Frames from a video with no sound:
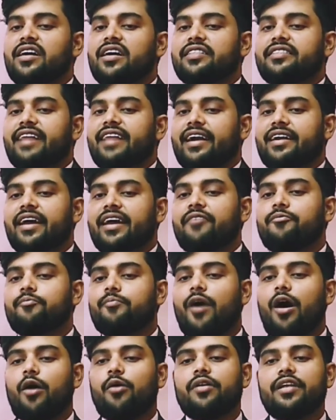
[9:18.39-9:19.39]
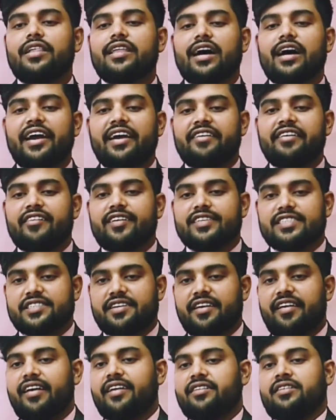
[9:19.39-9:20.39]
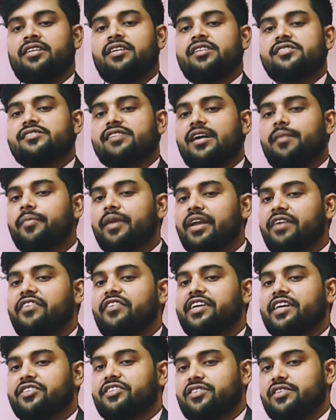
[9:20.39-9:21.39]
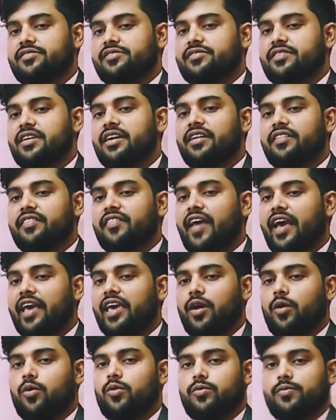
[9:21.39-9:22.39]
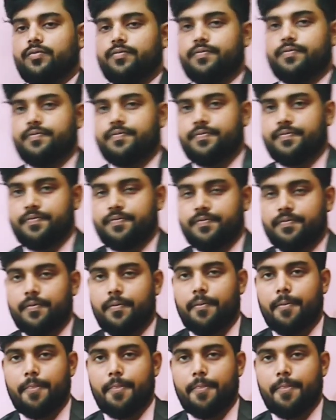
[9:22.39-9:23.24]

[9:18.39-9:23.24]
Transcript: that bound the industry in some limitations. Thank you.